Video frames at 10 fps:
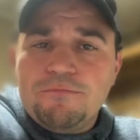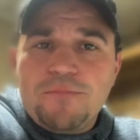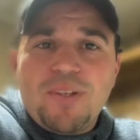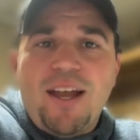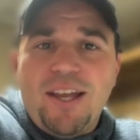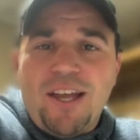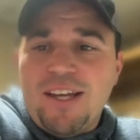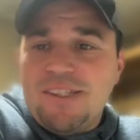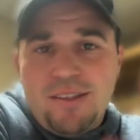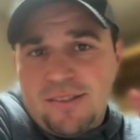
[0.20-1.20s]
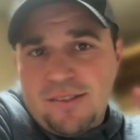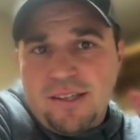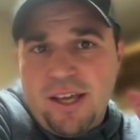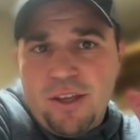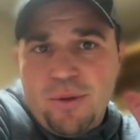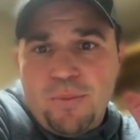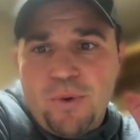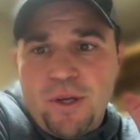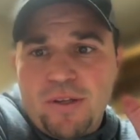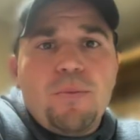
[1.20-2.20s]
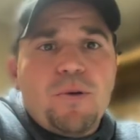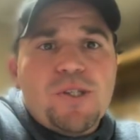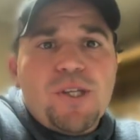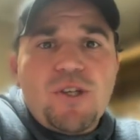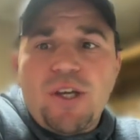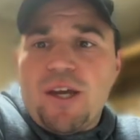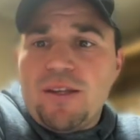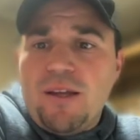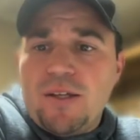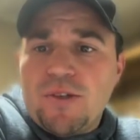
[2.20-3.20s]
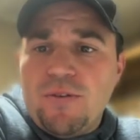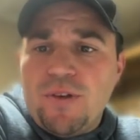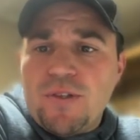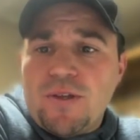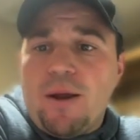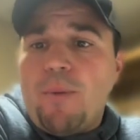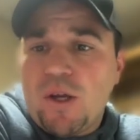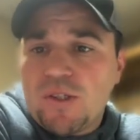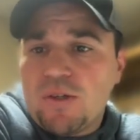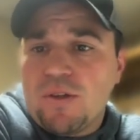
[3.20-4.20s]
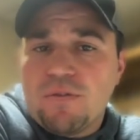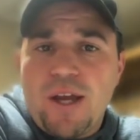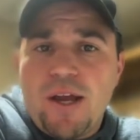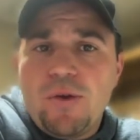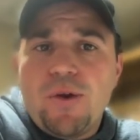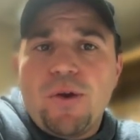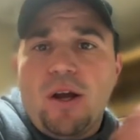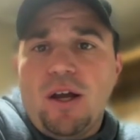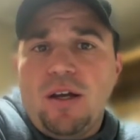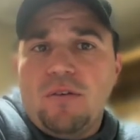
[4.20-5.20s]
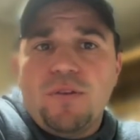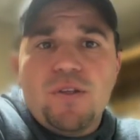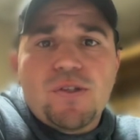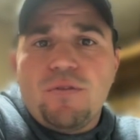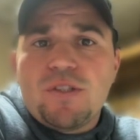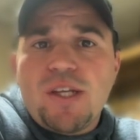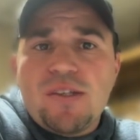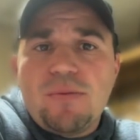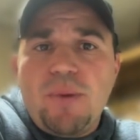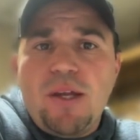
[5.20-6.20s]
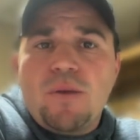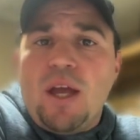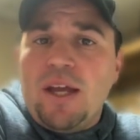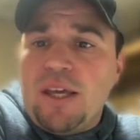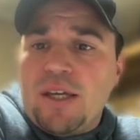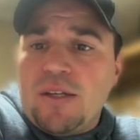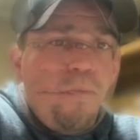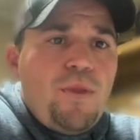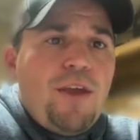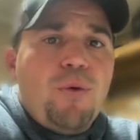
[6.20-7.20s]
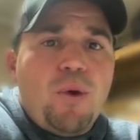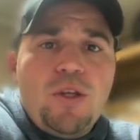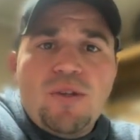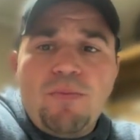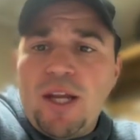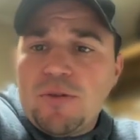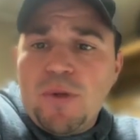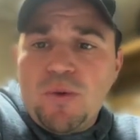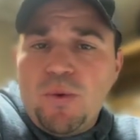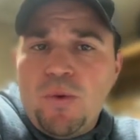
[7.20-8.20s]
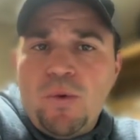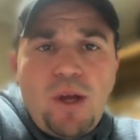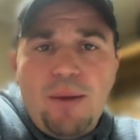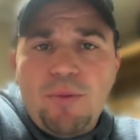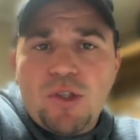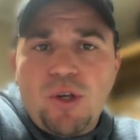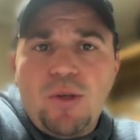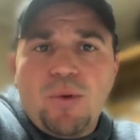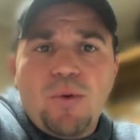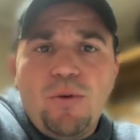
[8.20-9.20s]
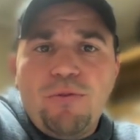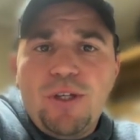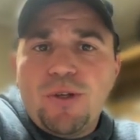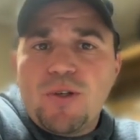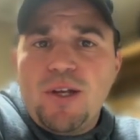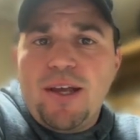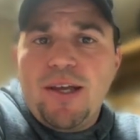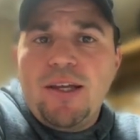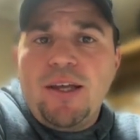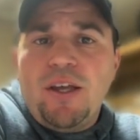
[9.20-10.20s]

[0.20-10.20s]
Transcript: Hi guys, this is Caleb with Precision Cut Lawn Service, and I'm also the founder of the Service Estimator. Again, if you want to use the management tool, I'm going to show you a cool feature today.